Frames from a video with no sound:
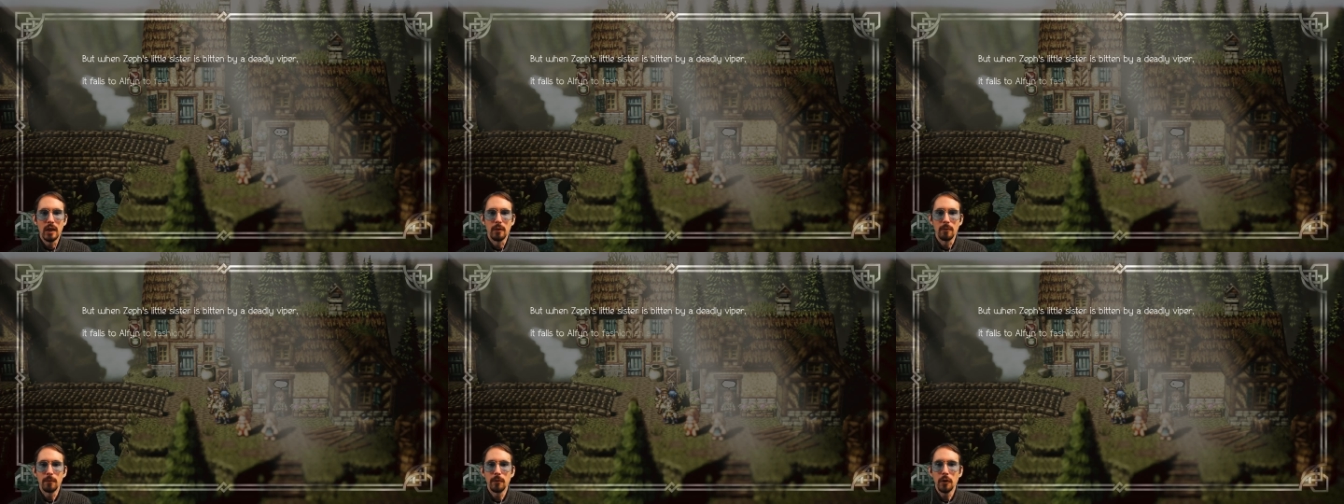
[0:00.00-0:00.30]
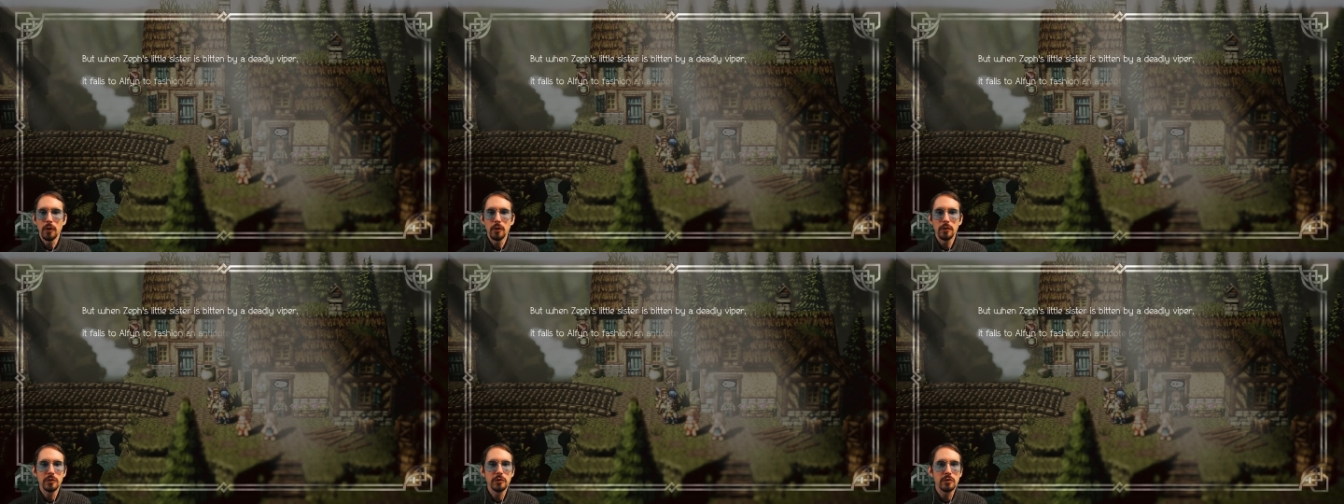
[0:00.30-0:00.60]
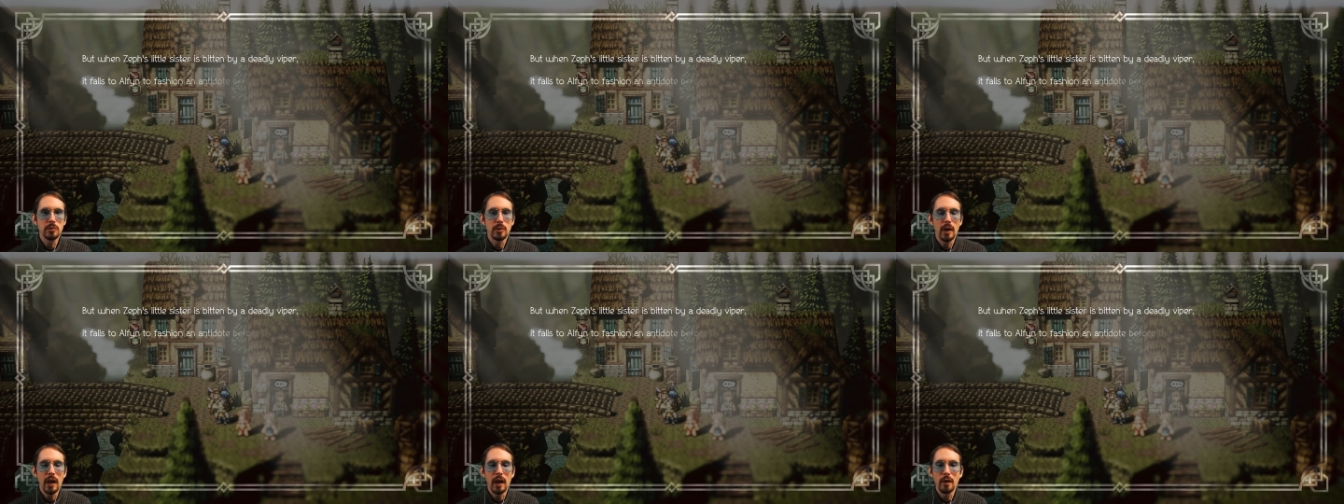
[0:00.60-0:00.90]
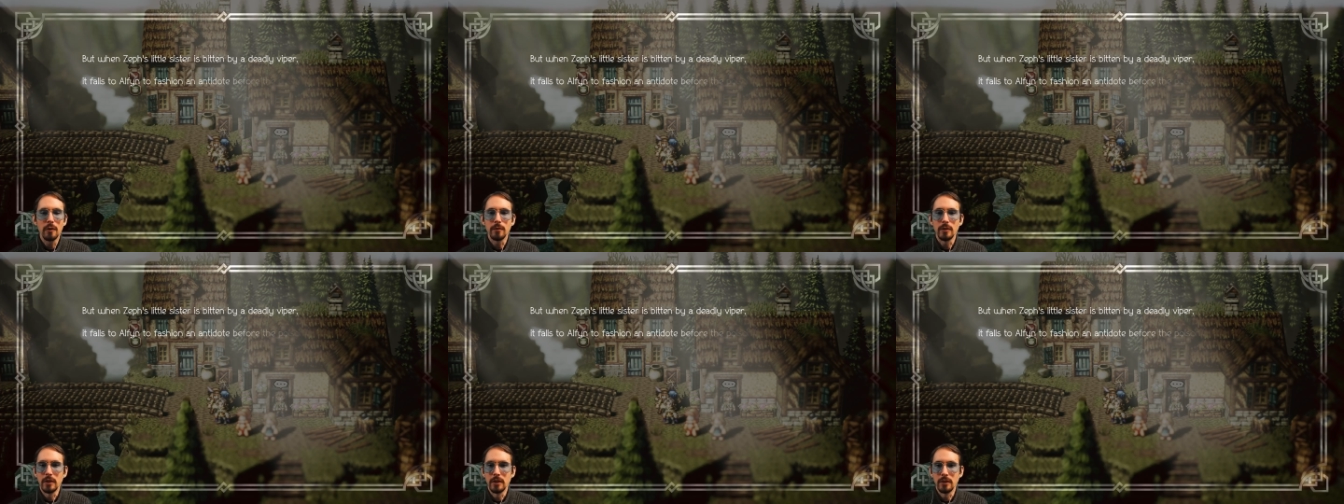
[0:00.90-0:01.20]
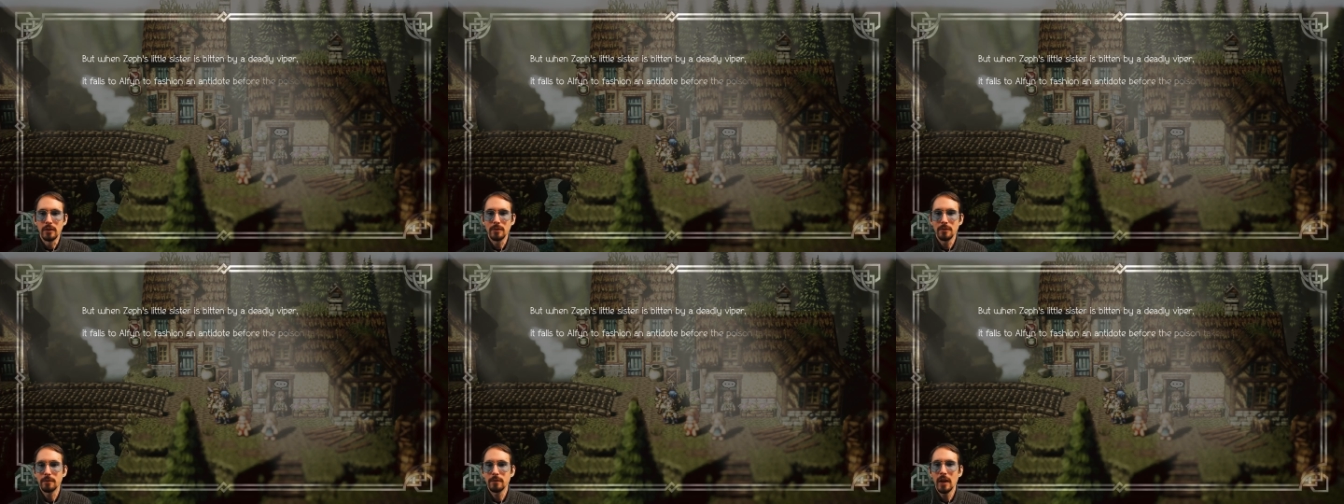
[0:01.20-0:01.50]
it falls to
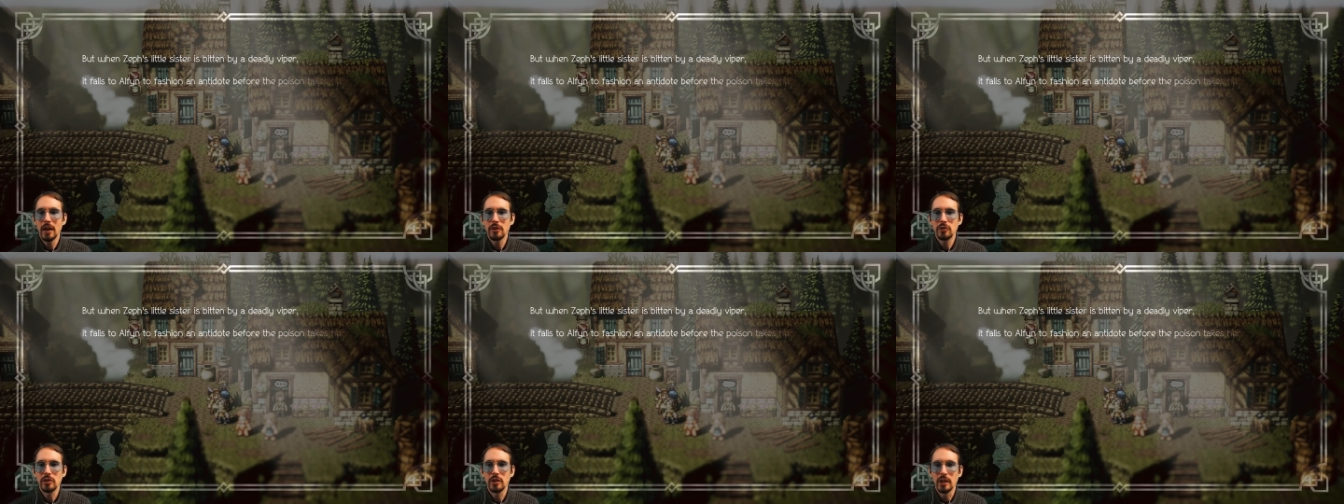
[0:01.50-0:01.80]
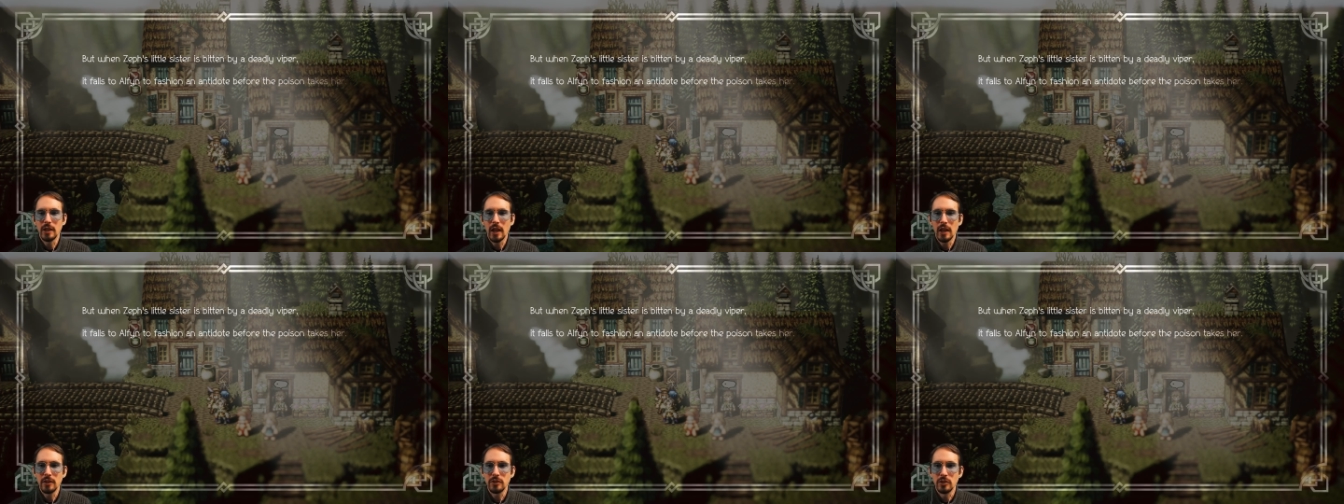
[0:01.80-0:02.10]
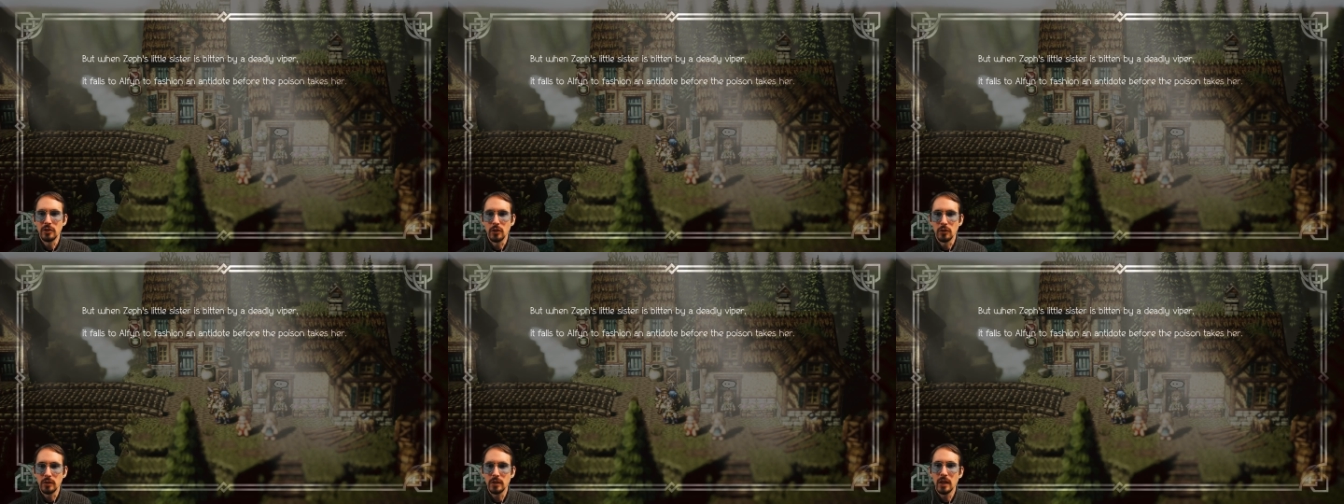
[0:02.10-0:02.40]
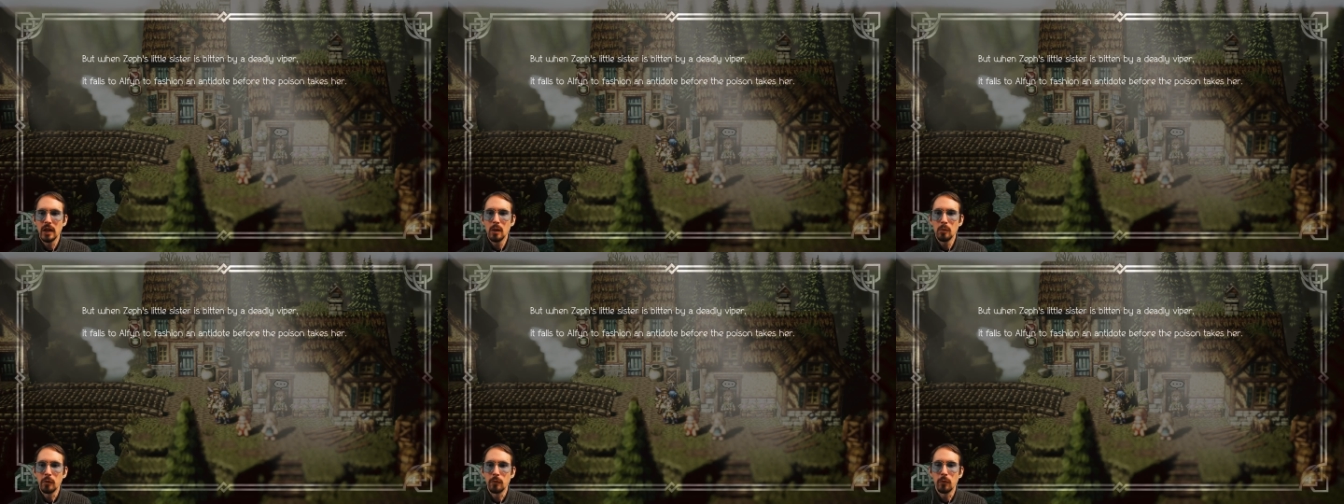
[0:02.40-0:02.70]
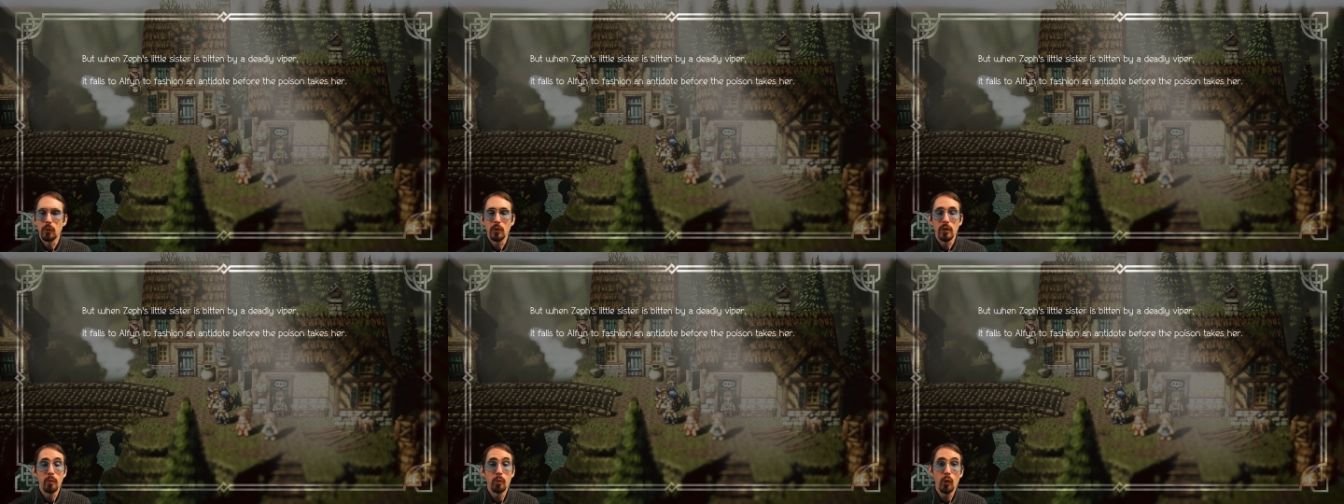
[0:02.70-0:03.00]
Alfyn to fashion an antidote
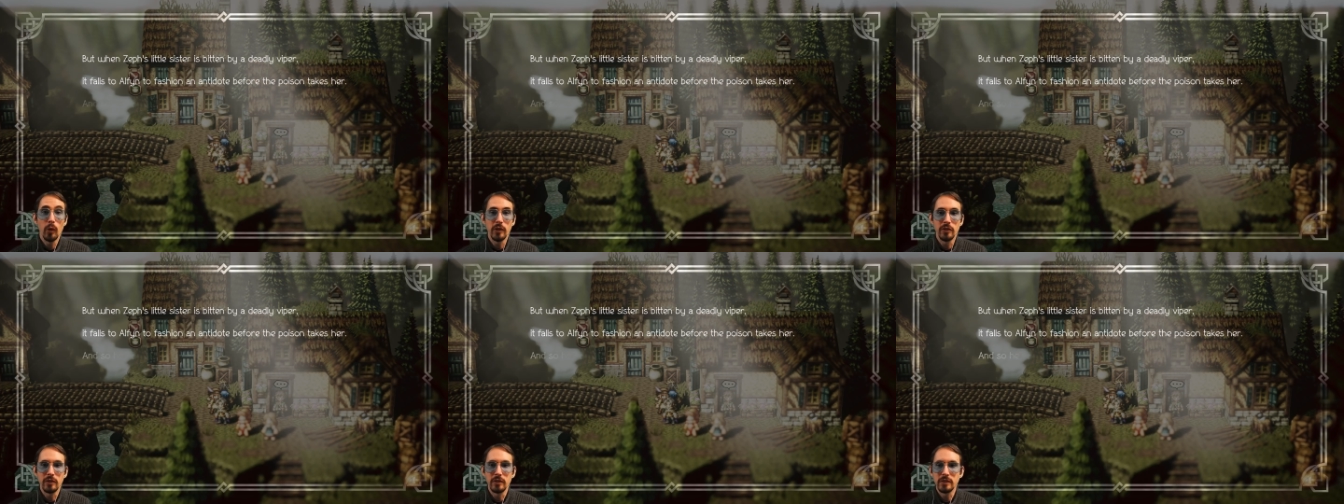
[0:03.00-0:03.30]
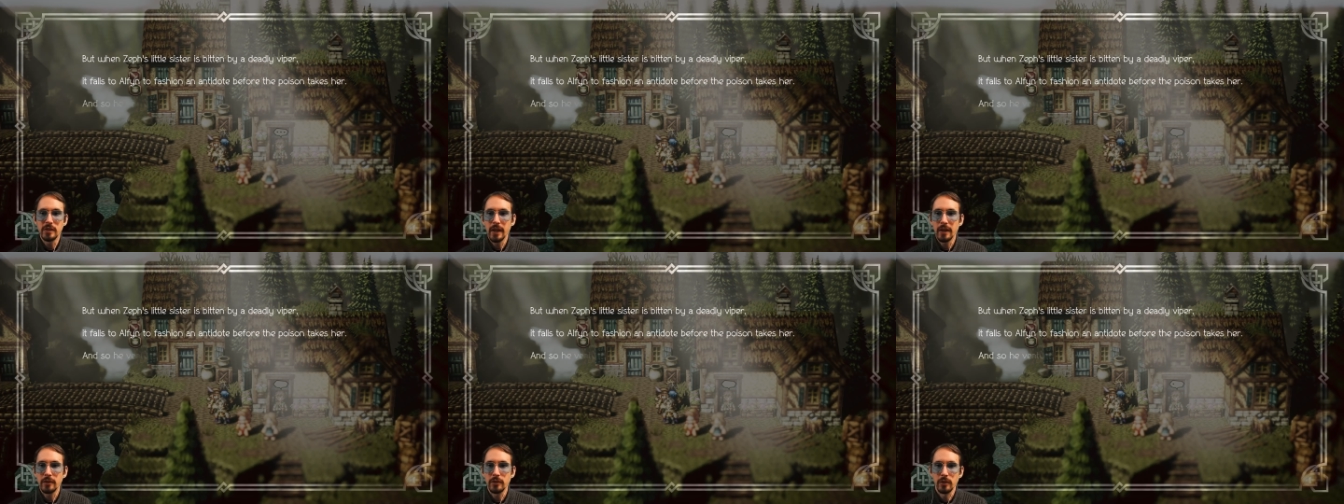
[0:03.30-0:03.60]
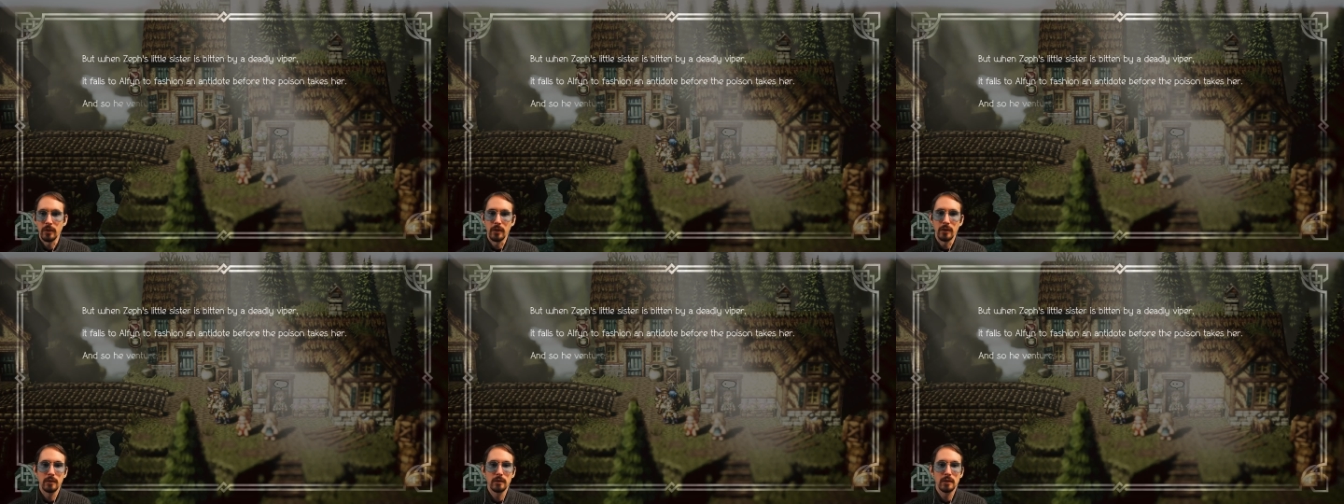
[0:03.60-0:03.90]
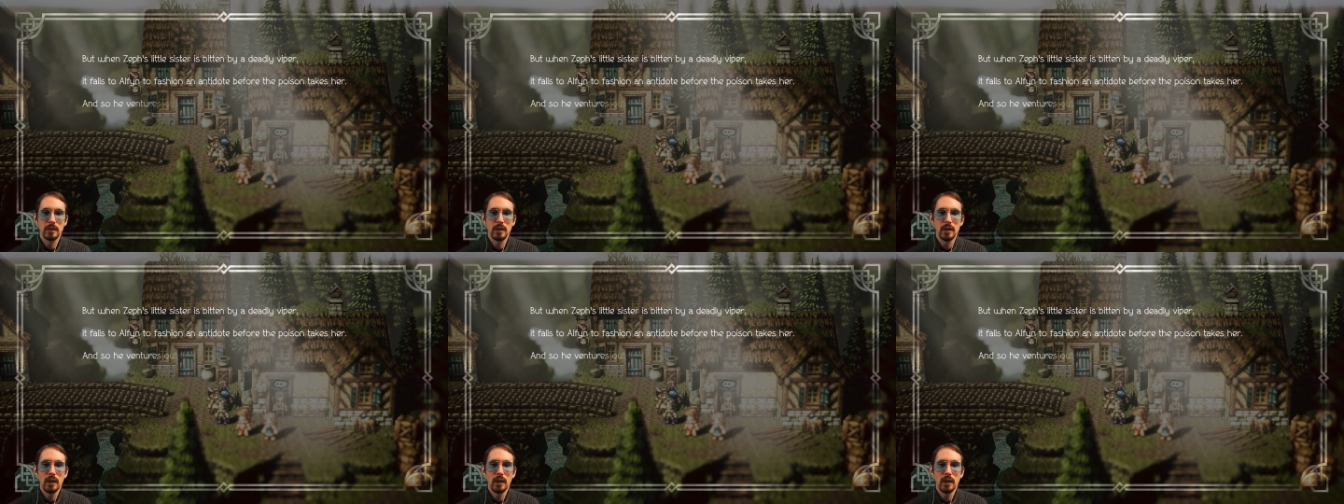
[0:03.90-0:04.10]
before the poison takes her.